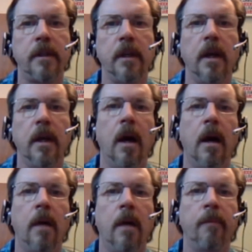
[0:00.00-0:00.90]

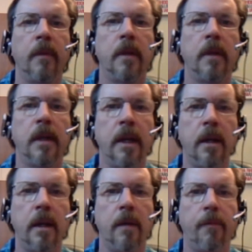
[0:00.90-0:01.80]
The link
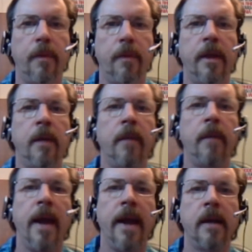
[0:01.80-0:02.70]
for them
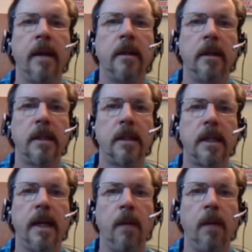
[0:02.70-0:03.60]
and the Sigelei
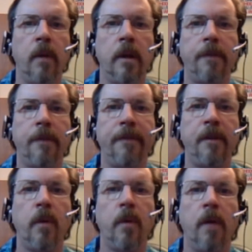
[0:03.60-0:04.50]
150
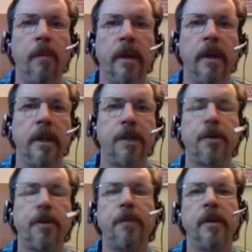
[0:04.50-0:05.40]
watt will be in the
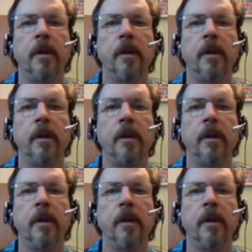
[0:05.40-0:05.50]
description.